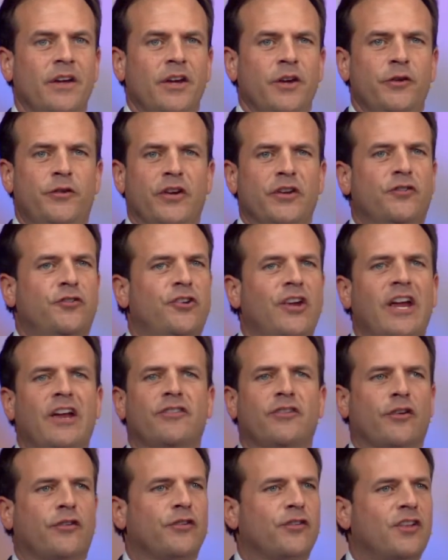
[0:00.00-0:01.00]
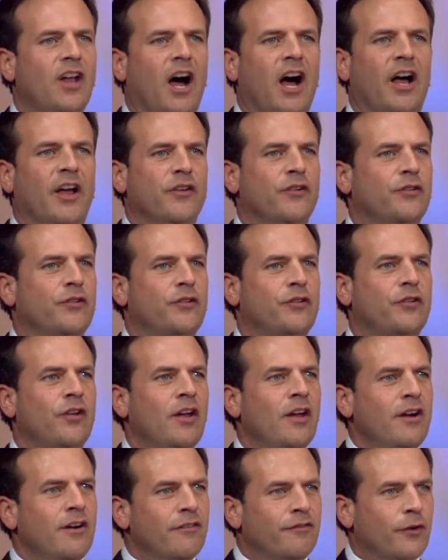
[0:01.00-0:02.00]
You see, Jesus does
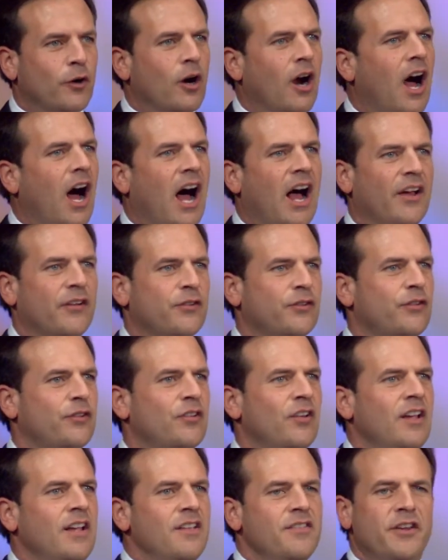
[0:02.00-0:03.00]
for us